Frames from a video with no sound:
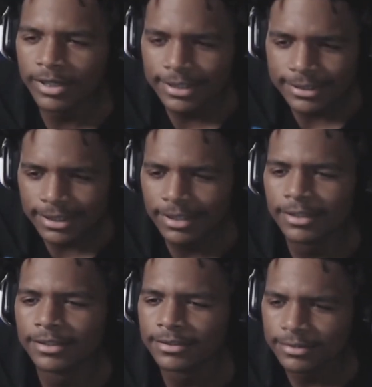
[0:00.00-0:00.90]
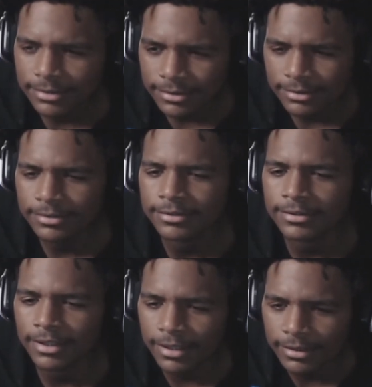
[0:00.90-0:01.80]
fresh start.
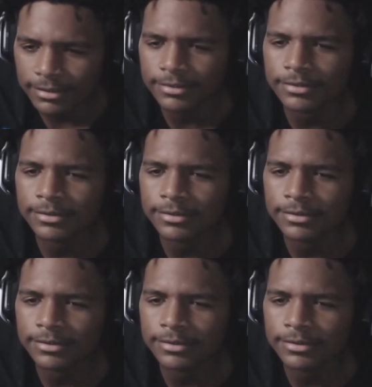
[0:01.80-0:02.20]
Damn, girl.